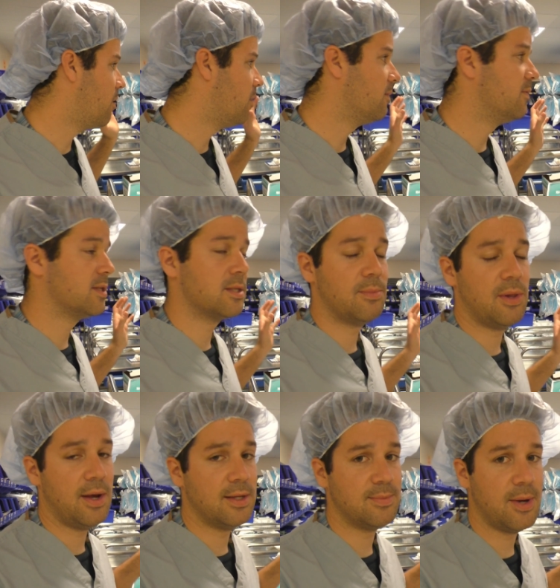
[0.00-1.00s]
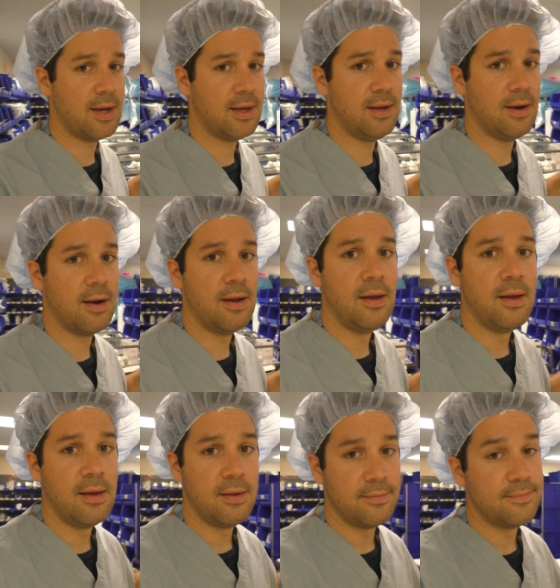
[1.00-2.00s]
all of the supplies back here.
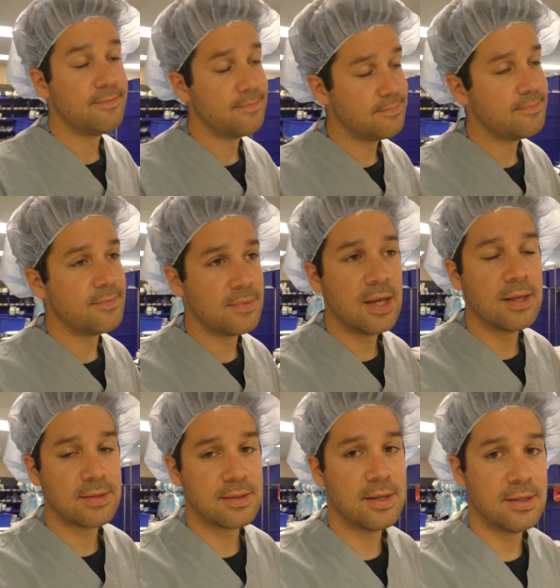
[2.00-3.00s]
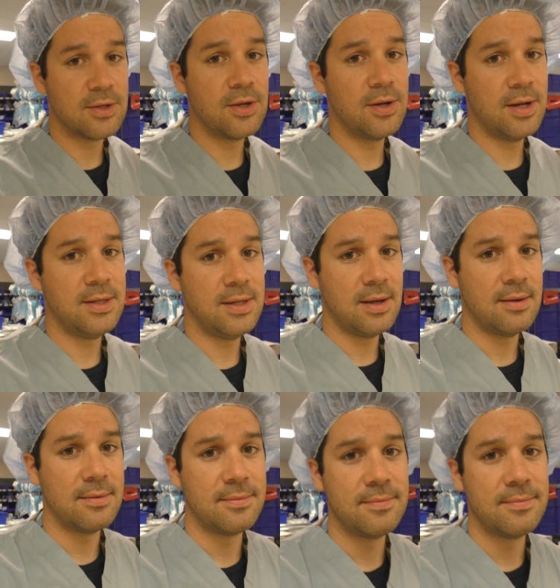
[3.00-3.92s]
It's a good idea.